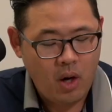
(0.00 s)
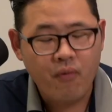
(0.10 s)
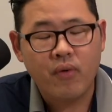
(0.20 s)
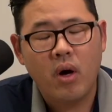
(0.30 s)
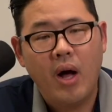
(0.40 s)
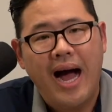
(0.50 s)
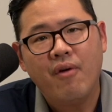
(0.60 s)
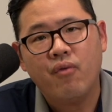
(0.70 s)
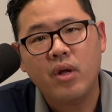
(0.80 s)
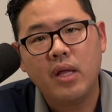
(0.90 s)
Overall, I
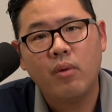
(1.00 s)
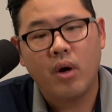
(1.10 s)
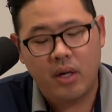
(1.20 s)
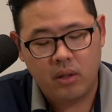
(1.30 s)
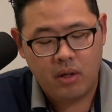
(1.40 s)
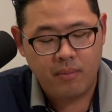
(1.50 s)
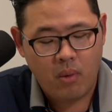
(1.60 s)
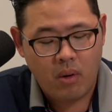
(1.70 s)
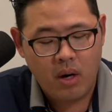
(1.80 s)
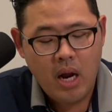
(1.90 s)
really want to learn
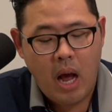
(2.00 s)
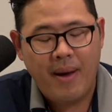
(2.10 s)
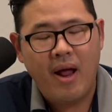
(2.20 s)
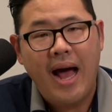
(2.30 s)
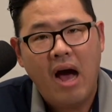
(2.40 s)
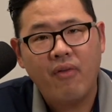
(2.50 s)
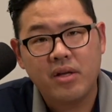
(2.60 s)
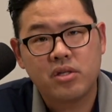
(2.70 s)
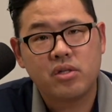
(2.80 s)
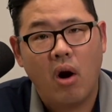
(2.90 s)
more about how
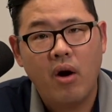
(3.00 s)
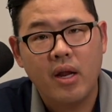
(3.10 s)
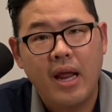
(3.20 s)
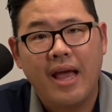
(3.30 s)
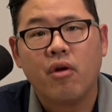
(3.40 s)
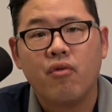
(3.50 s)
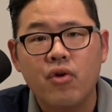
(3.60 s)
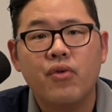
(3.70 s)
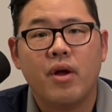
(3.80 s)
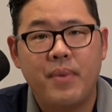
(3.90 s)
they started and grew their